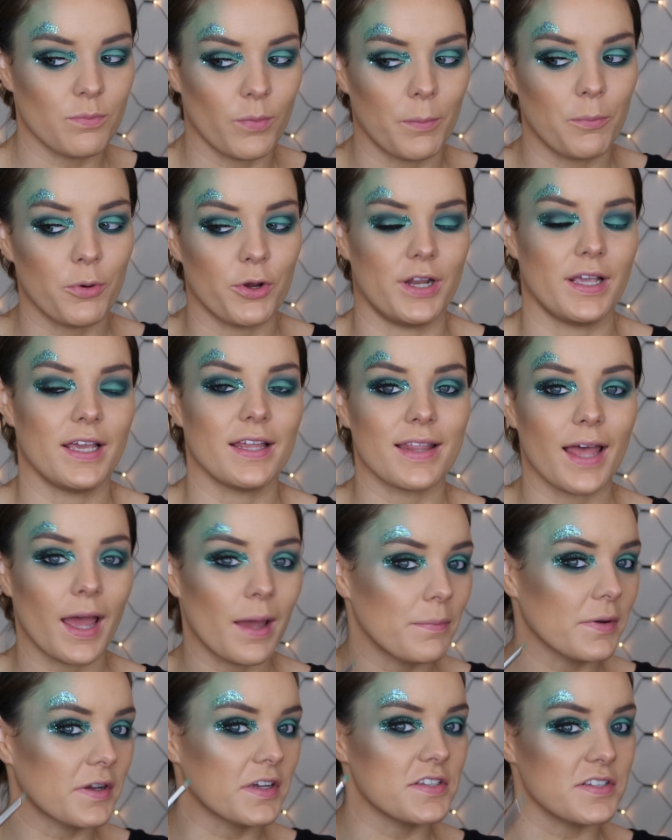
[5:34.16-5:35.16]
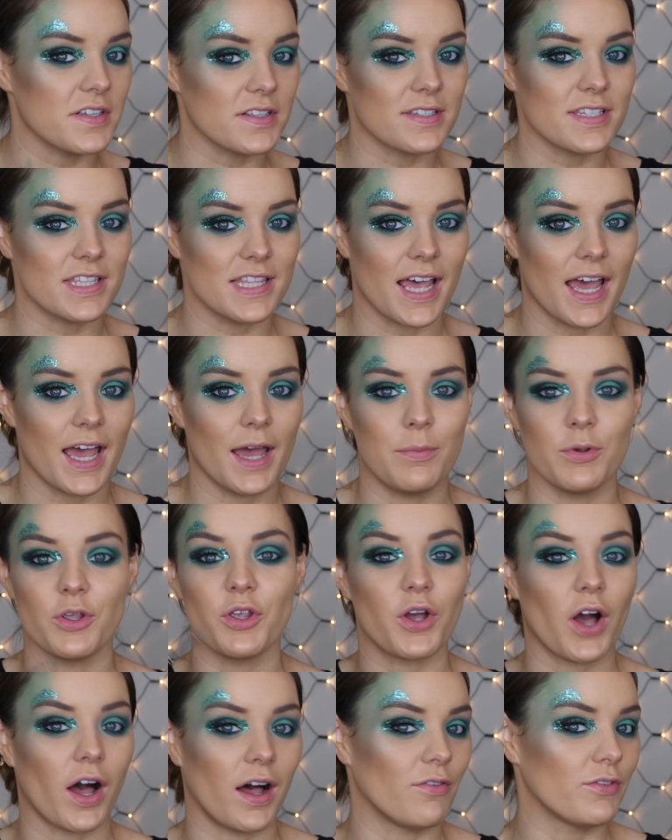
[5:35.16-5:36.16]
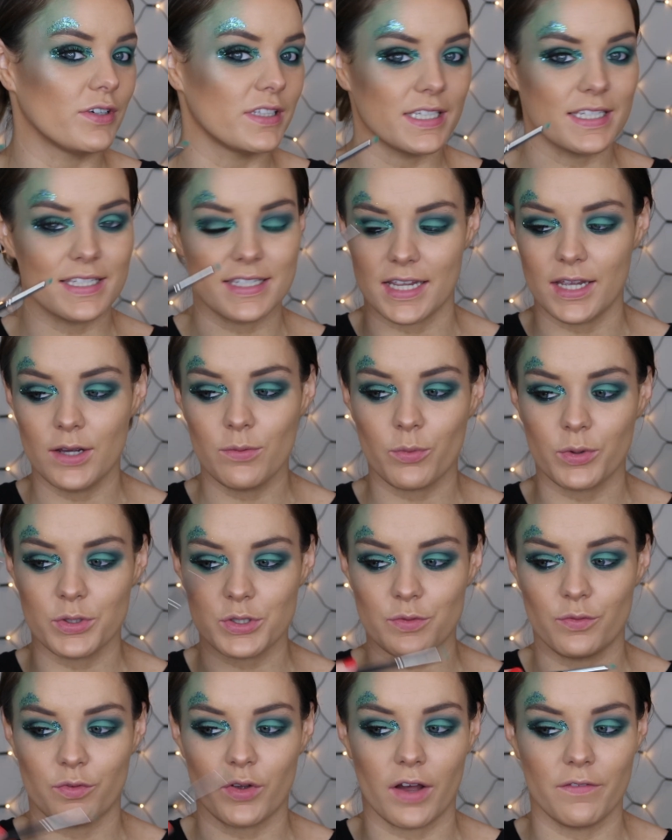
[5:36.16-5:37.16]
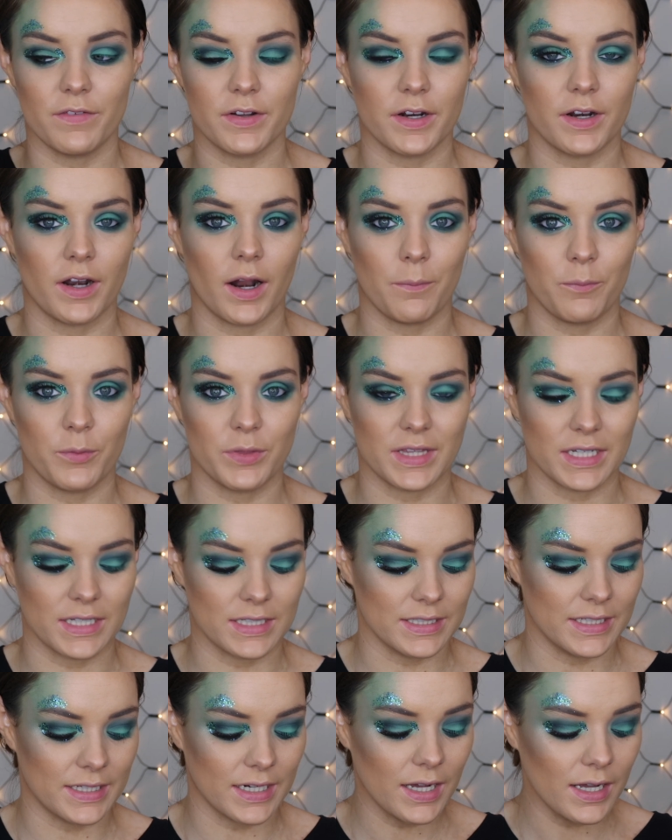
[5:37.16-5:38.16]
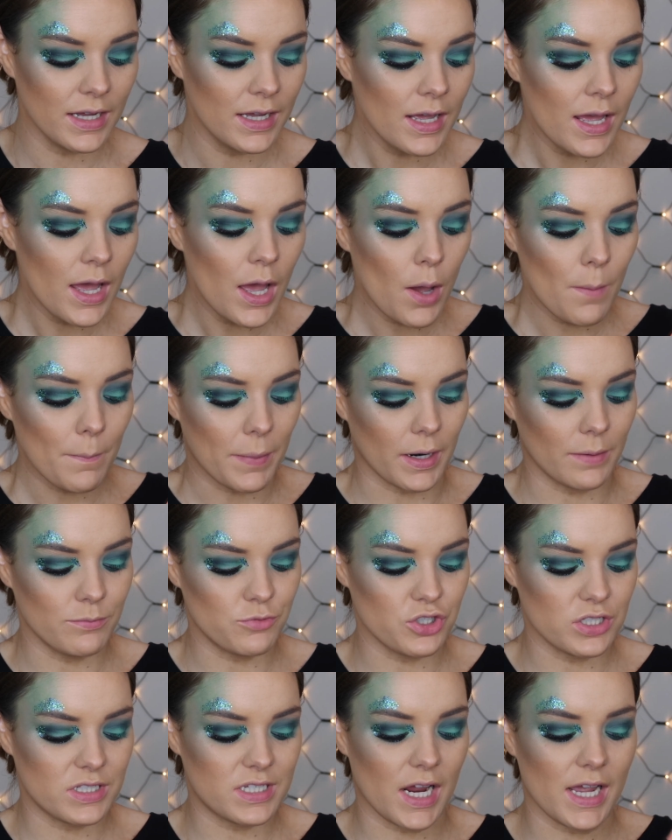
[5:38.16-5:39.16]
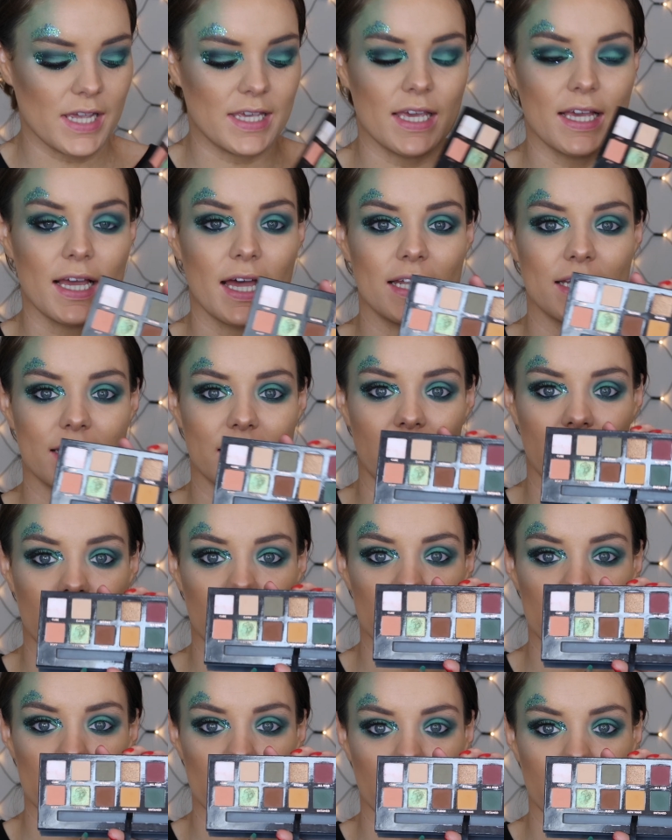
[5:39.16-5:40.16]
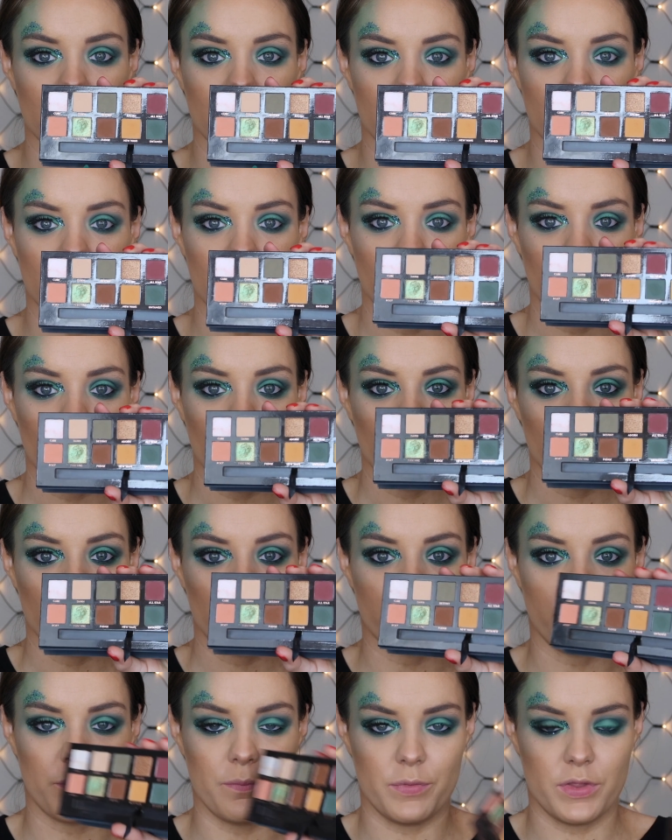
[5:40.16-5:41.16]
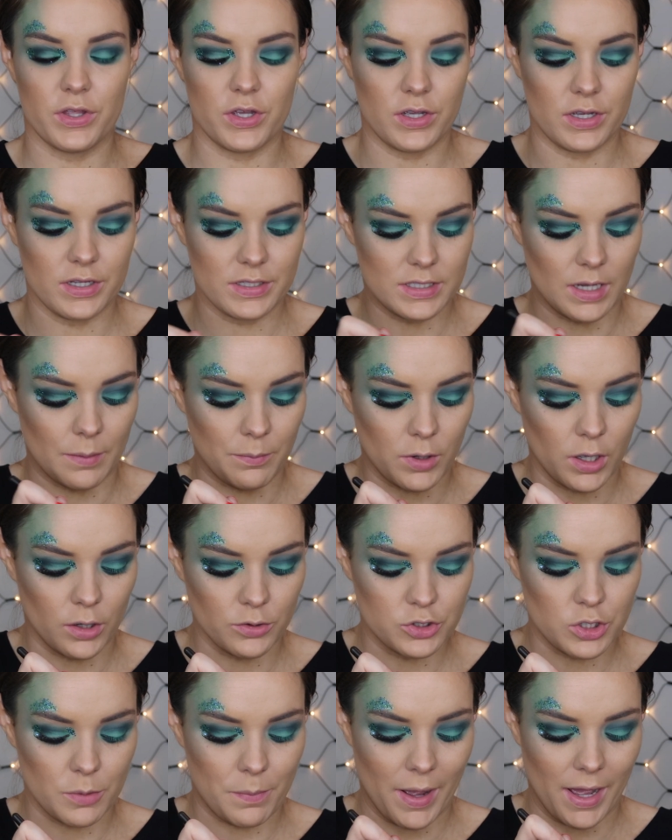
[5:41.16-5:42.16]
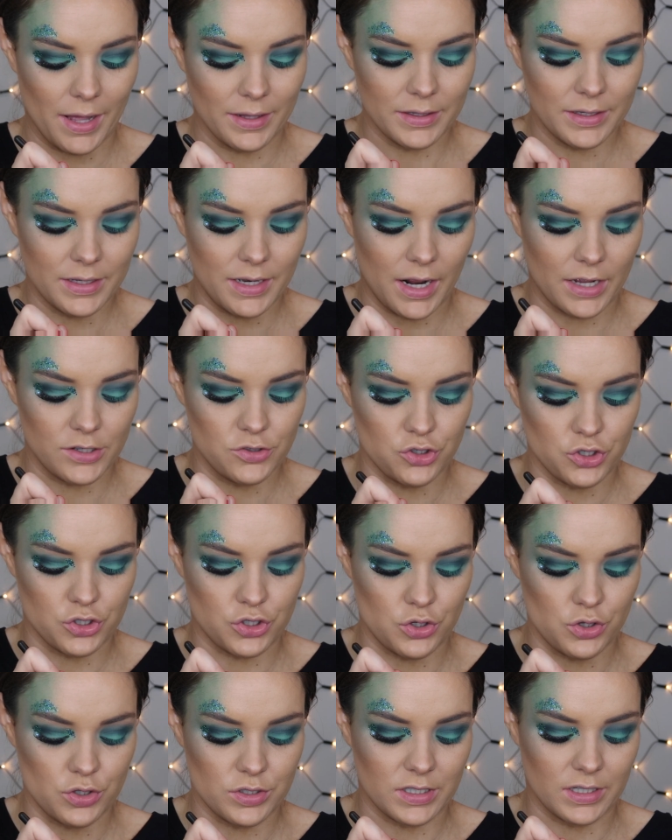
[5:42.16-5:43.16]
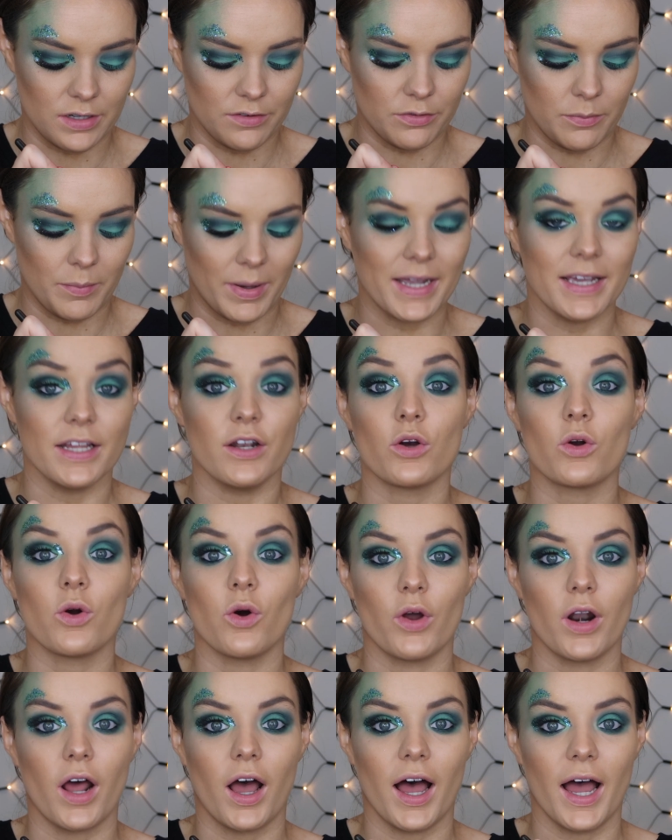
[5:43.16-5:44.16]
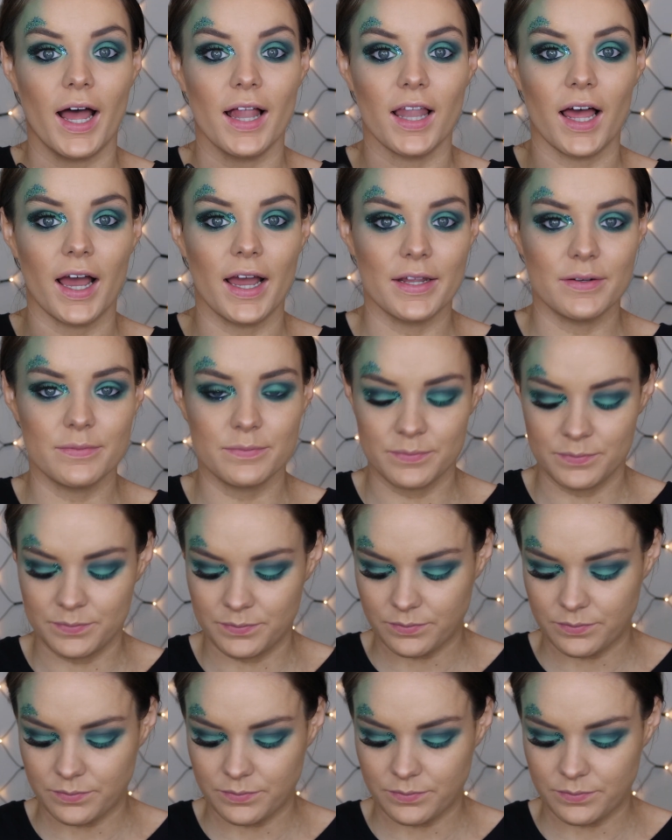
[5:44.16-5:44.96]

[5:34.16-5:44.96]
we're putting it there because it's there, but you can't really see it once we've covered it up with the glitter. But I'm just taking Electric from the Subculture palette and just using it for my inner corner highlight.